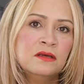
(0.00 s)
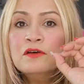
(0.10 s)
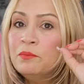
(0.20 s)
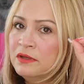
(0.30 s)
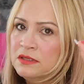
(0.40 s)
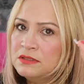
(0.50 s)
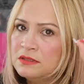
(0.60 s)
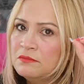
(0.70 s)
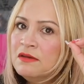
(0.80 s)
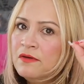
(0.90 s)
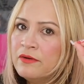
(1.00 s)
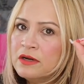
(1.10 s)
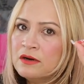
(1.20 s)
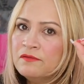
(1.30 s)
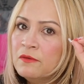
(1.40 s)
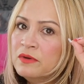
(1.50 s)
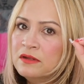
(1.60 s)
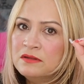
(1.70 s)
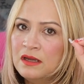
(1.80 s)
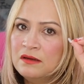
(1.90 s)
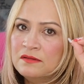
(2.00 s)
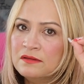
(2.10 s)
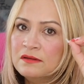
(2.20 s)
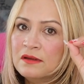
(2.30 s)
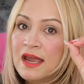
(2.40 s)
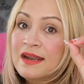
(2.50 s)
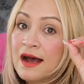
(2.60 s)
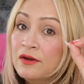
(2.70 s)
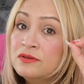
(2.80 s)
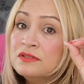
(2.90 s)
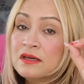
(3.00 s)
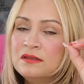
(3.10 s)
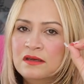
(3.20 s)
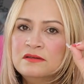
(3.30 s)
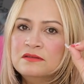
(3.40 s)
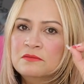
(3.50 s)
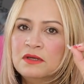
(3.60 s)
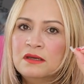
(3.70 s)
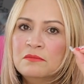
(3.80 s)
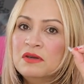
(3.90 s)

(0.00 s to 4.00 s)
So please be very careful with the things and how you say things to me,